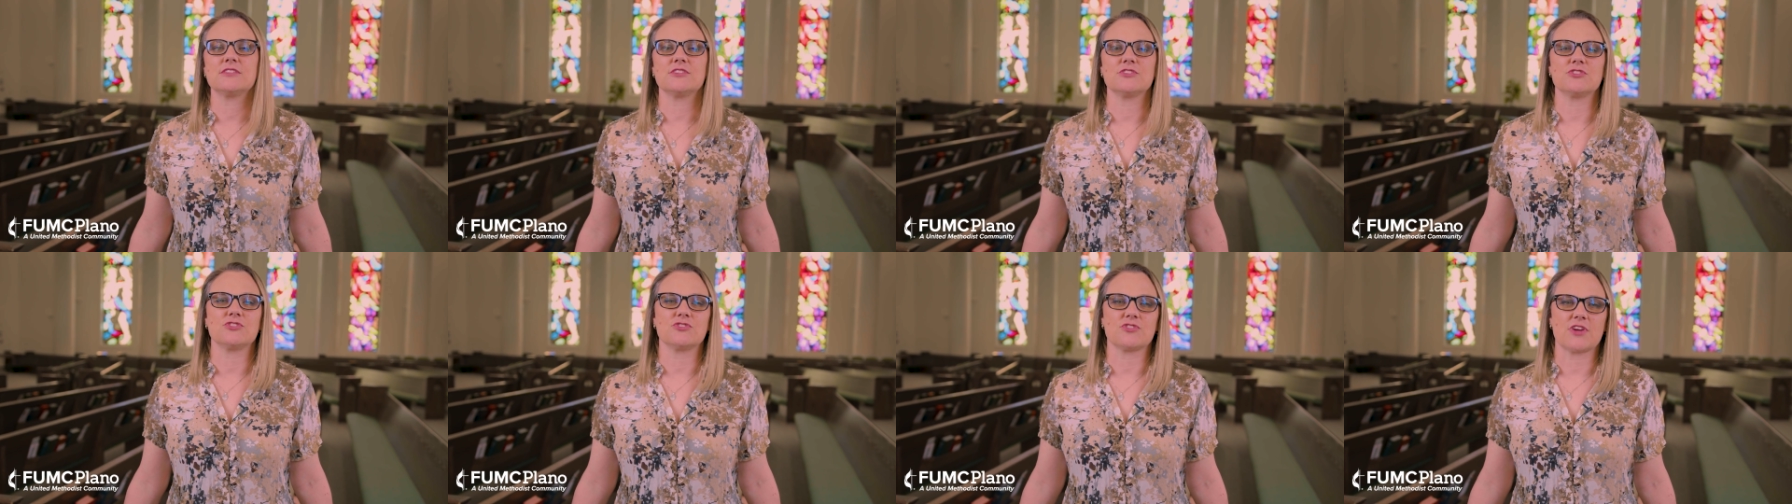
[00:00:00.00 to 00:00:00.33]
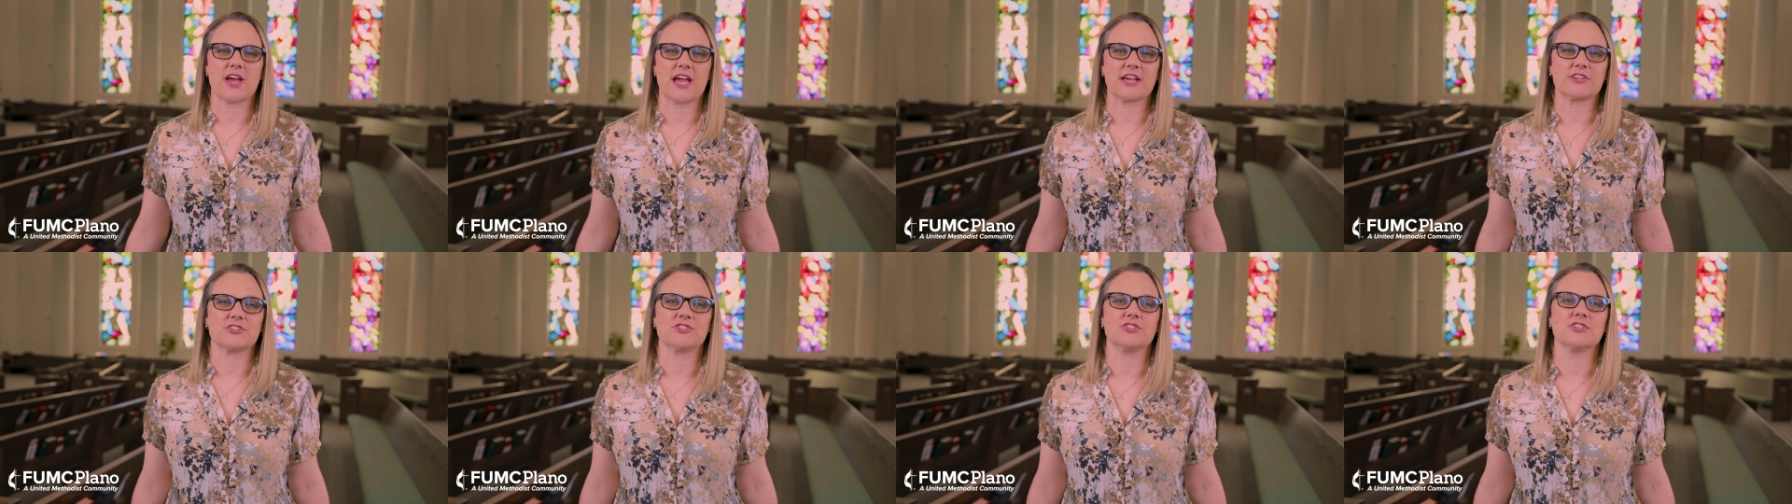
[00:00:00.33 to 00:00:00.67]

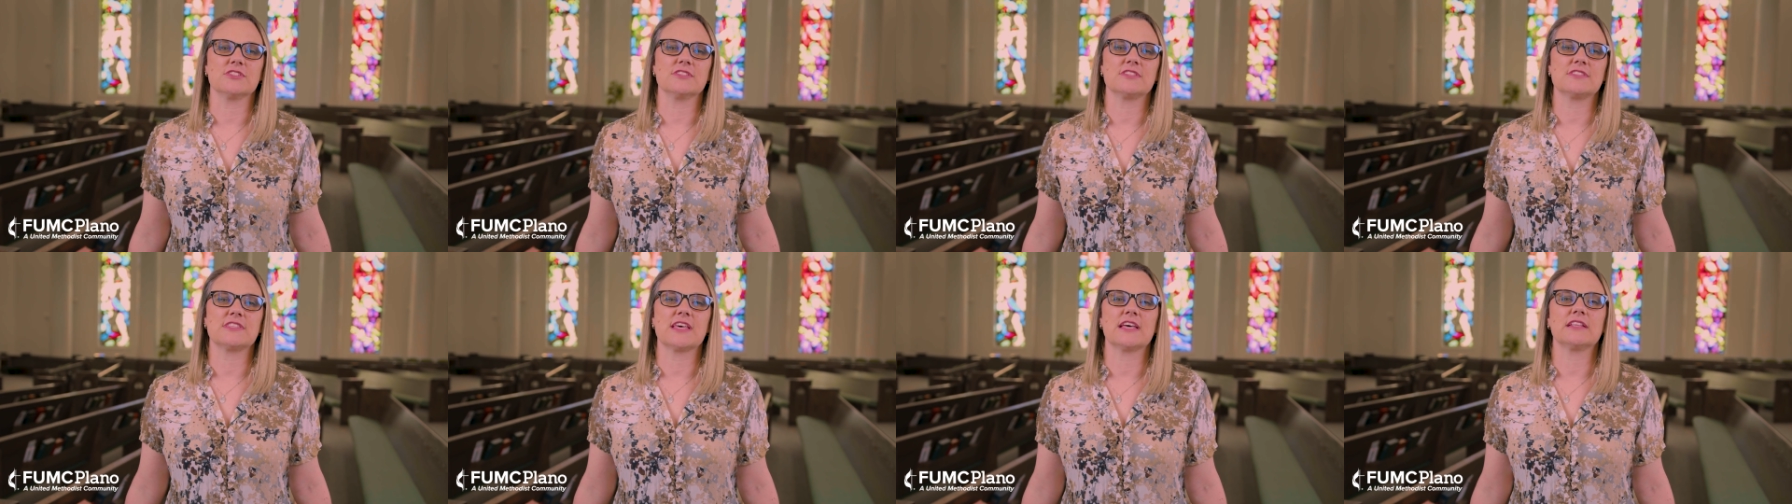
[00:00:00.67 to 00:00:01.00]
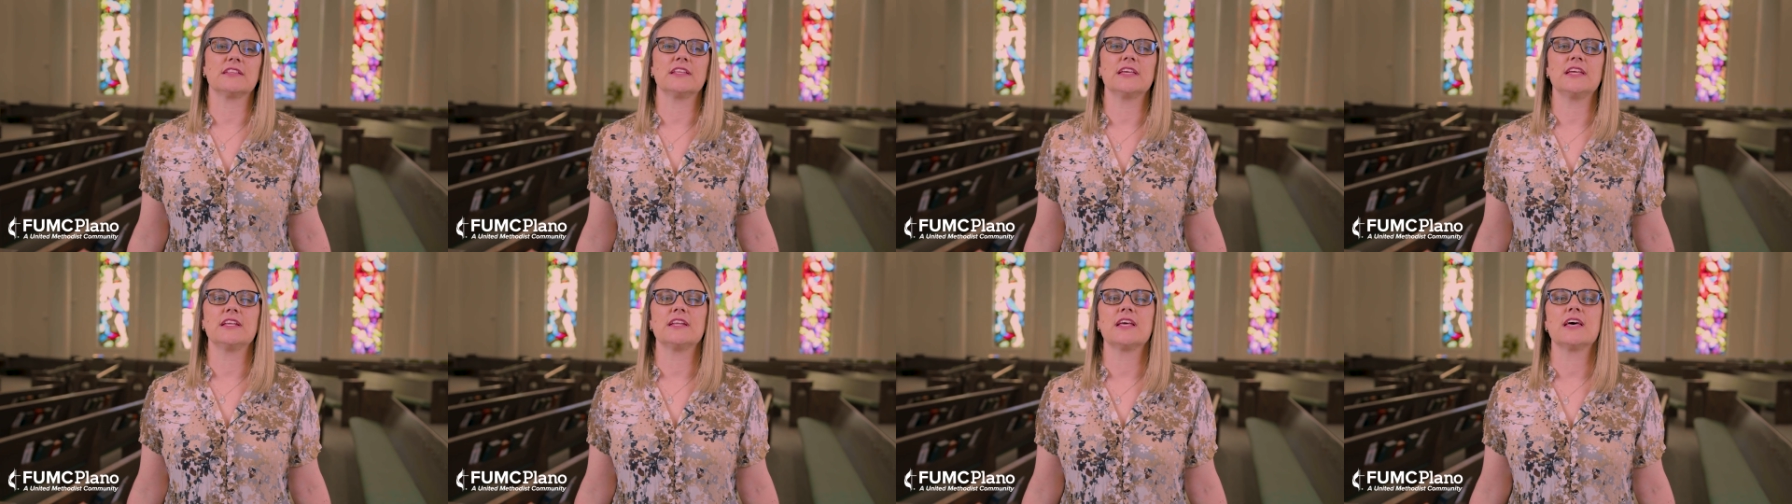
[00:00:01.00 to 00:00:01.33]
distractions
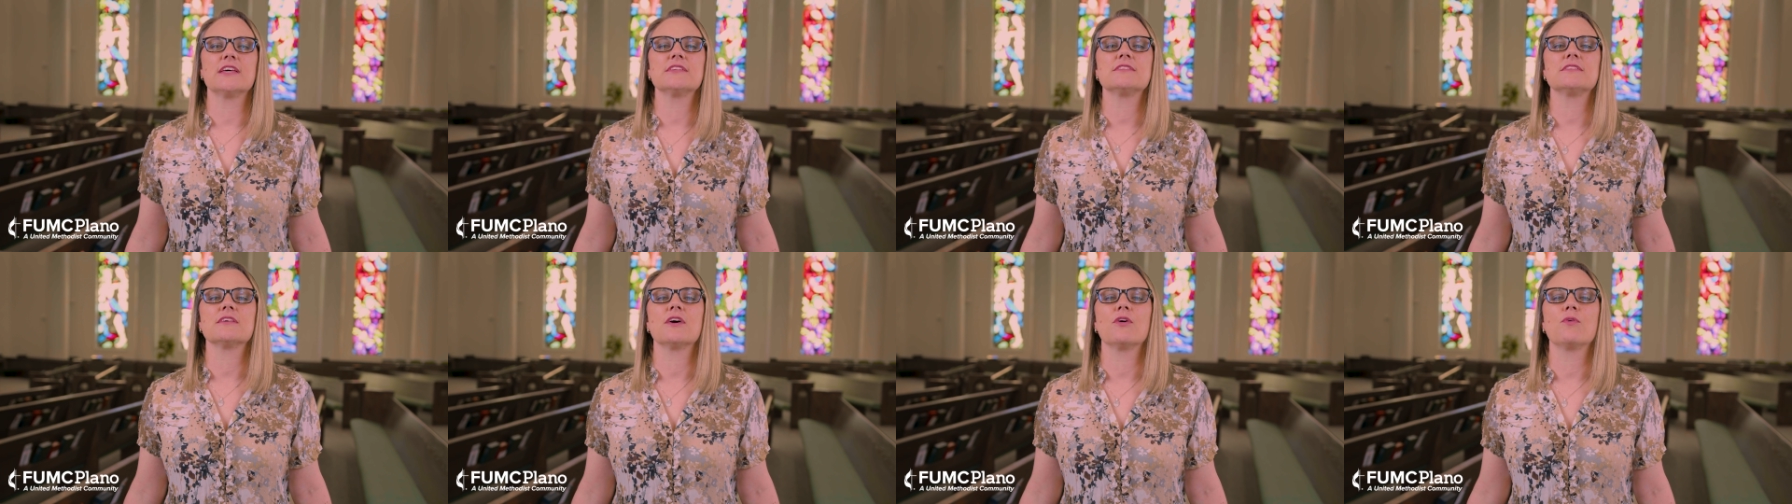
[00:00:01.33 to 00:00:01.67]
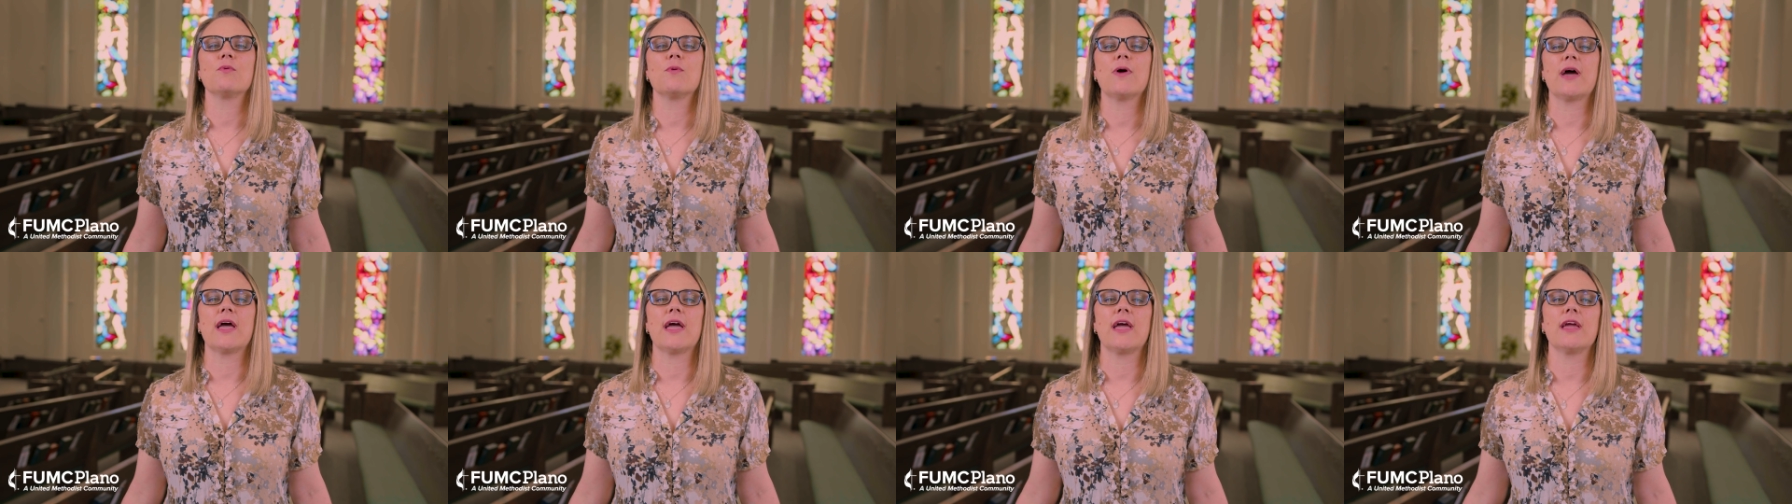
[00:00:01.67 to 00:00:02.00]
that lead us
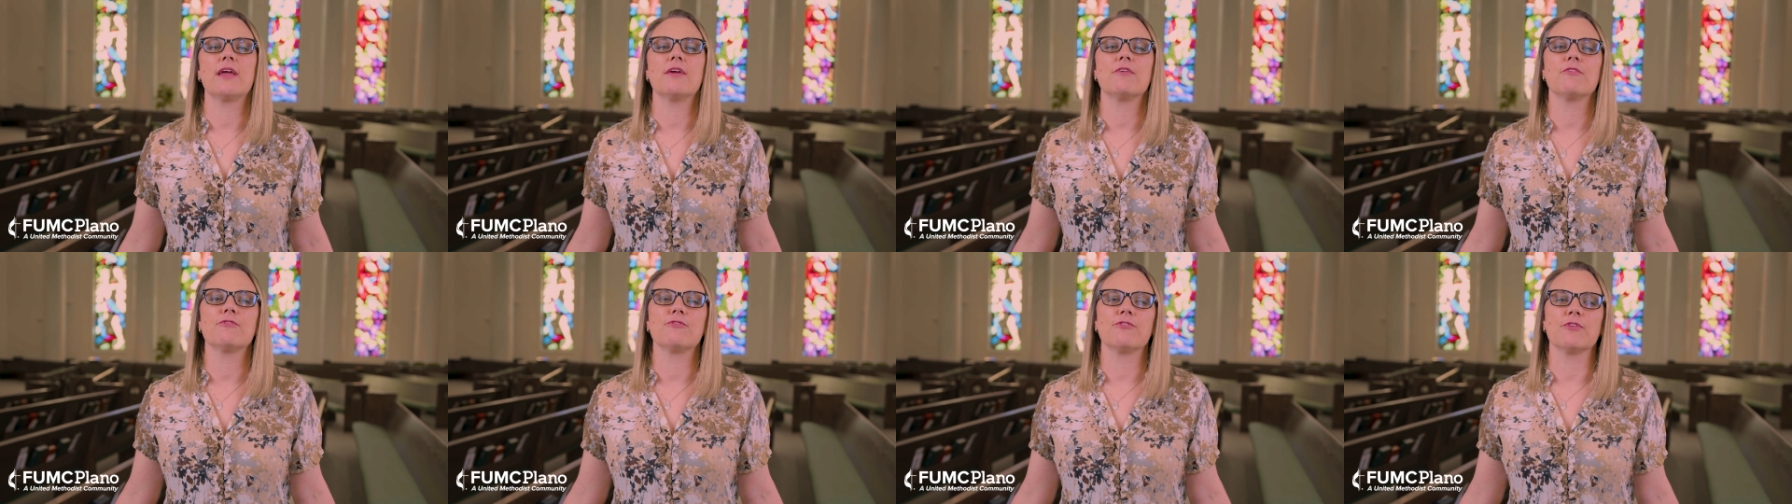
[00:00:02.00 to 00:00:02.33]
away